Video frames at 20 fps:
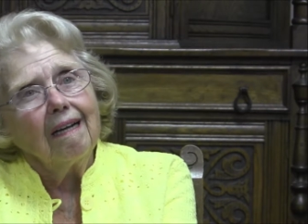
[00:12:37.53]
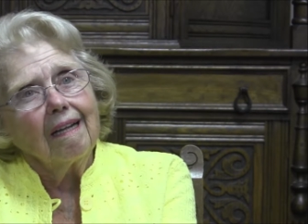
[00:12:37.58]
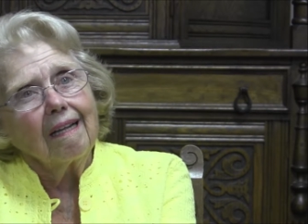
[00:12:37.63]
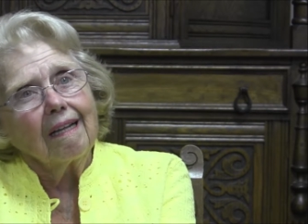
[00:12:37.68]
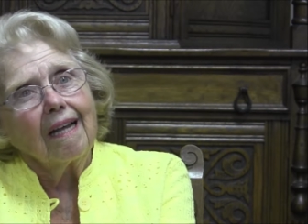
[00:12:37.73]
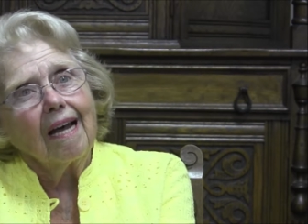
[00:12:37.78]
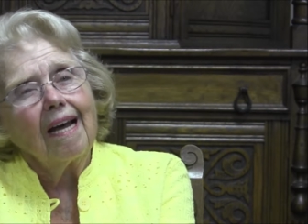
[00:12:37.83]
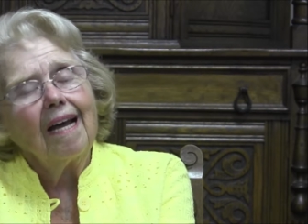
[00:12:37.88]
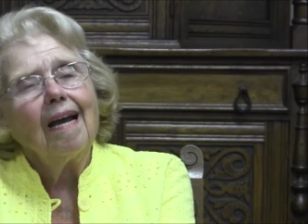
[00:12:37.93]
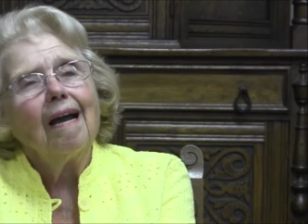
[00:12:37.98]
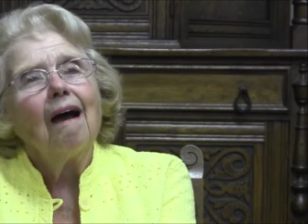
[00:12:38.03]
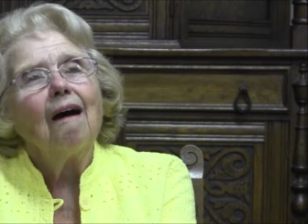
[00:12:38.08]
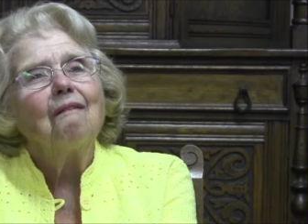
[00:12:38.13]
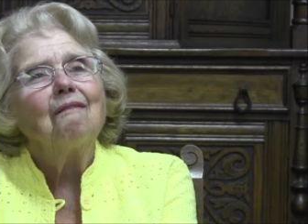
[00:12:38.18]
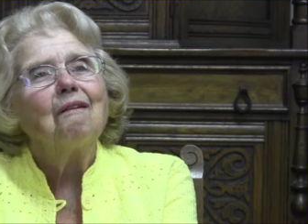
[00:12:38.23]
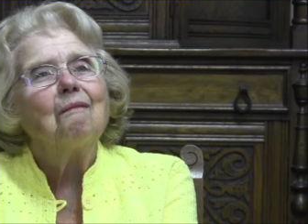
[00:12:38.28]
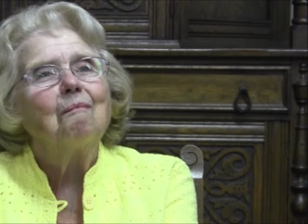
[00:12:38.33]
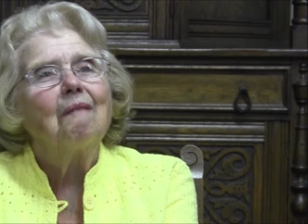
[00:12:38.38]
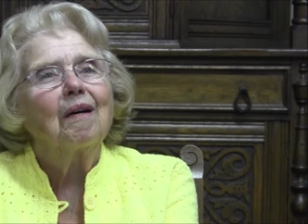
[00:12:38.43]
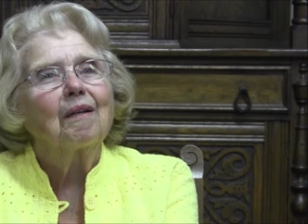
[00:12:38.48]
they
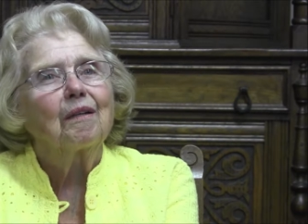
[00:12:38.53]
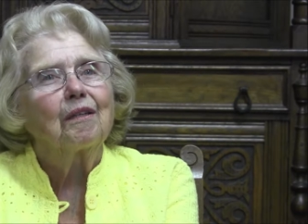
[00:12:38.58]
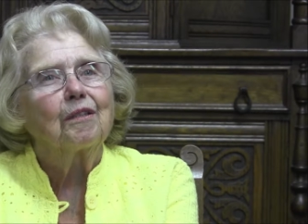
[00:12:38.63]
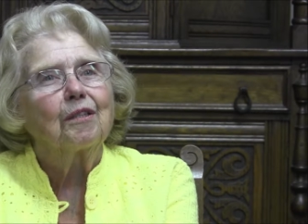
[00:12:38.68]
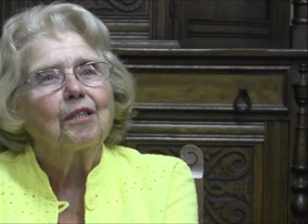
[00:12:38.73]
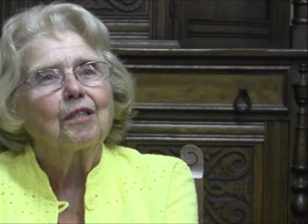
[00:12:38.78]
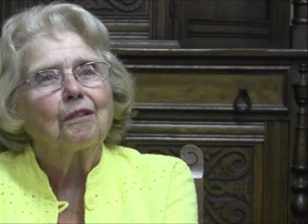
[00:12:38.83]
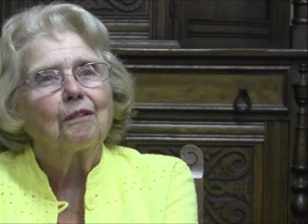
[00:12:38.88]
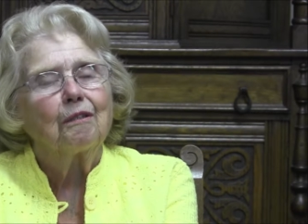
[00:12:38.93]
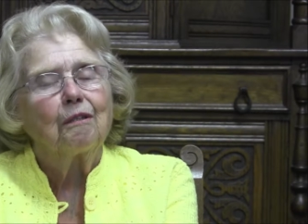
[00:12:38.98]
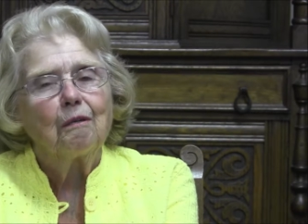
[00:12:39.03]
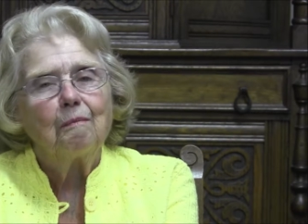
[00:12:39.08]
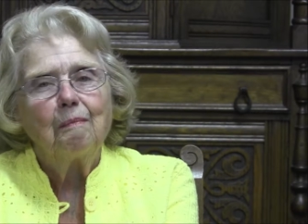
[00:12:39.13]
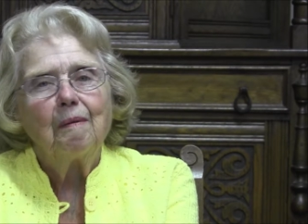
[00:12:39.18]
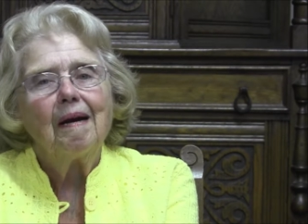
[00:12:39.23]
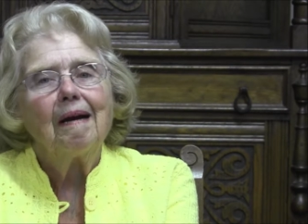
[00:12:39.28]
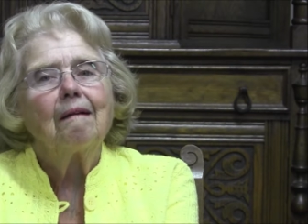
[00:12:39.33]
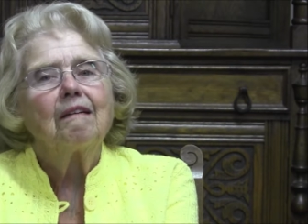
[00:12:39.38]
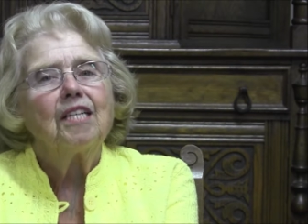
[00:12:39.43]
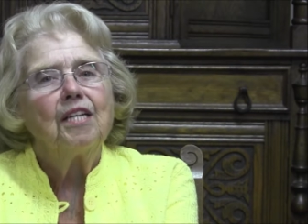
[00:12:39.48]
have a mother's group,
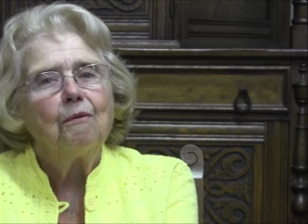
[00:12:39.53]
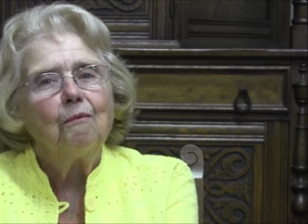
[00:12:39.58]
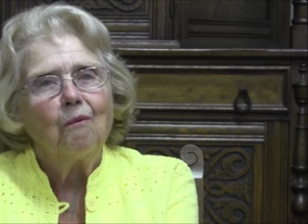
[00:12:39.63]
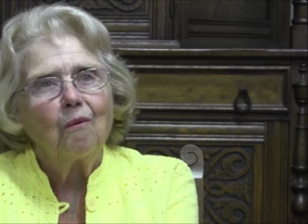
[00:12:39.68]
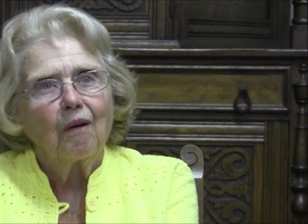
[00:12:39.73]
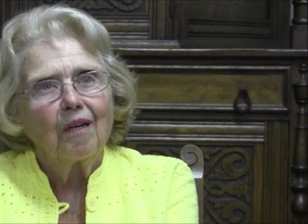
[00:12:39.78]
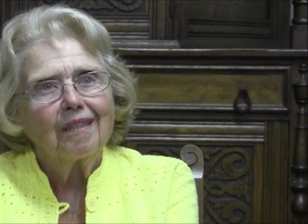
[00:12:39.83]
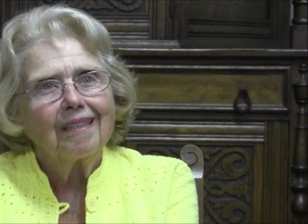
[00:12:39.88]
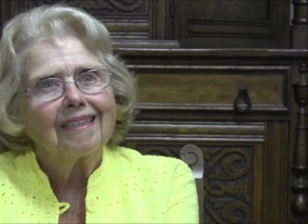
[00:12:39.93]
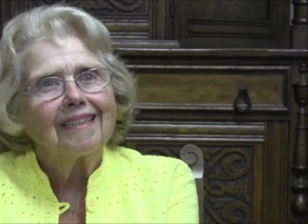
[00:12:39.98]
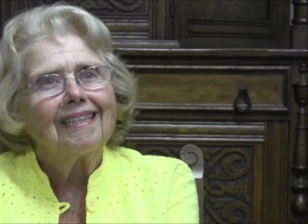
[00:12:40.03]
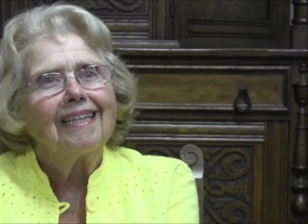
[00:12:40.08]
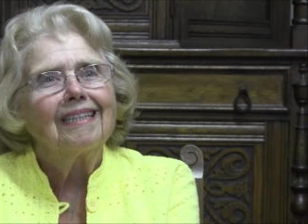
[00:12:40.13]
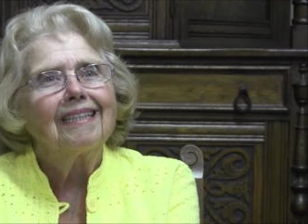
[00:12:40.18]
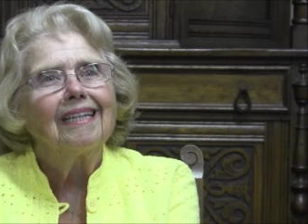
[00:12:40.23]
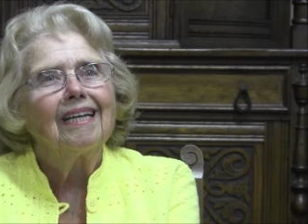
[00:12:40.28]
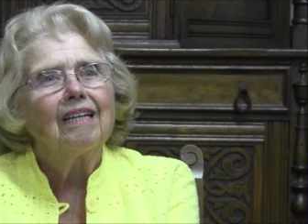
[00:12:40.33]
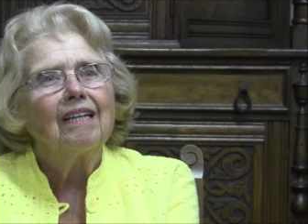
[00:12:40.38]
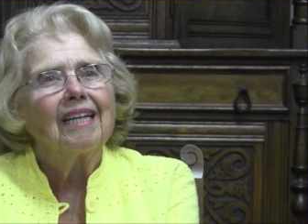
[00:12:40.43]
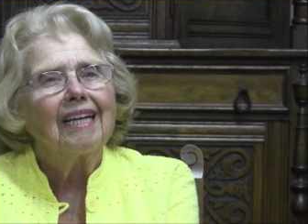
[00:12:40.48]
and you worked
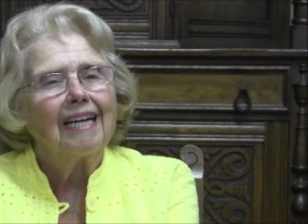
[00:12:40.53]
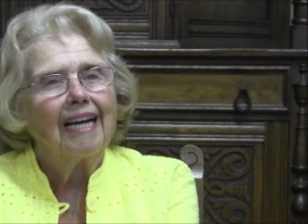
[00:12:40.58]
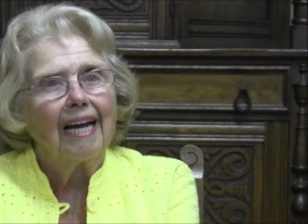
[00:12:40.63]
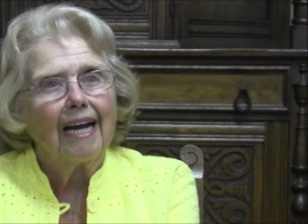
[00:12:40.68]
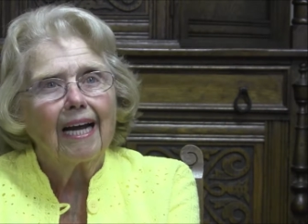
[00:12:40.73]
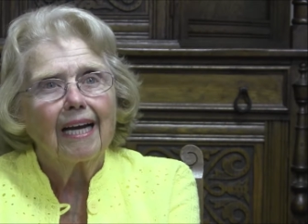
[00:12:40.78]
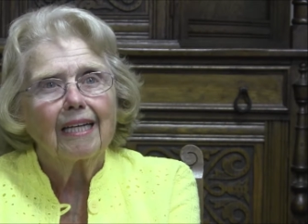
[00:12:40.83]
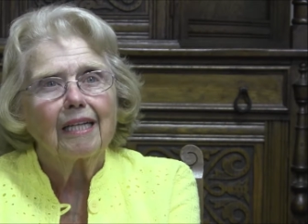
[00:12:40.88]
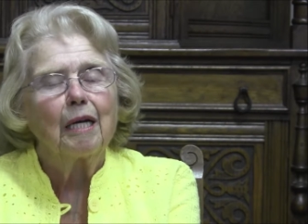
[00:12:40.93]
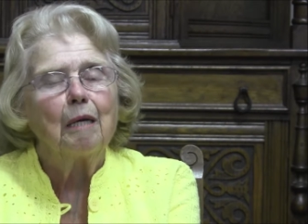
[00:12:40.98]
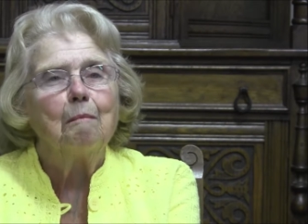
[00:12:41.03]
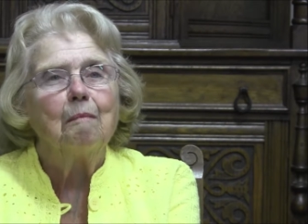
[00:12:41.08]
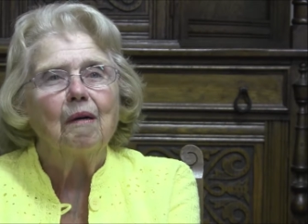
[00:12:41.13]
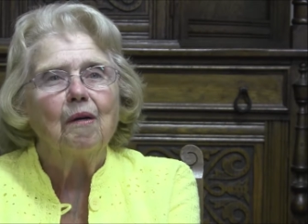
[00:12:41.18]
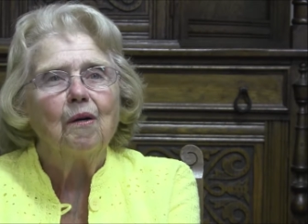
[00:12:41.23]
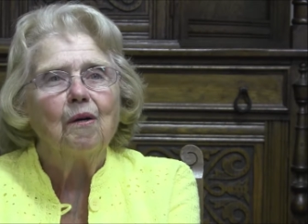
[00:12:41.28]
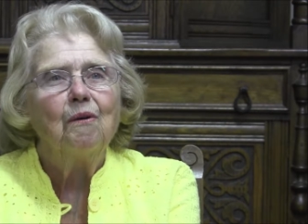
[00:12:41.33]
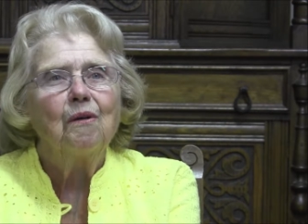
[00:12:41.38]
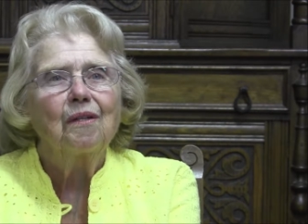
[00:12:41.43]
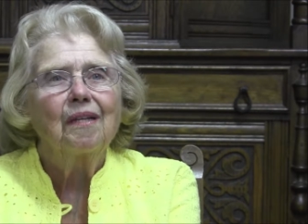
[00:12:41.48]
in the candy
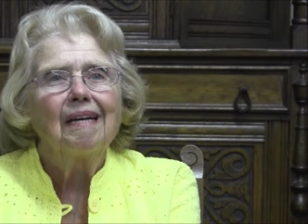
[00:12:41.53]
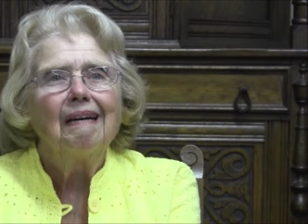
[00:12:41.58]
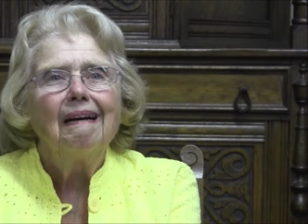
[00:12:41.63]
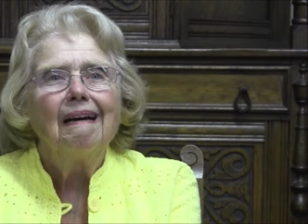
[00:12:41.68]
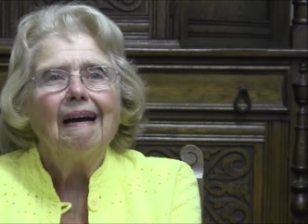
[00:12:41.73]
booth